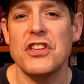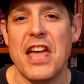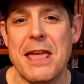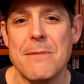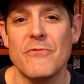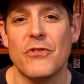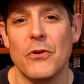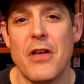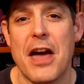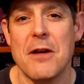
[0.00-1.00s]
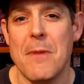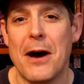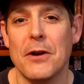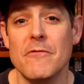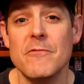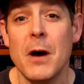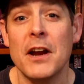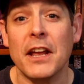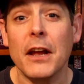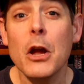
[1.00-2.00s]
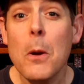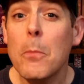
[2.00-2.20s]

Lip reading: game for that amount of money.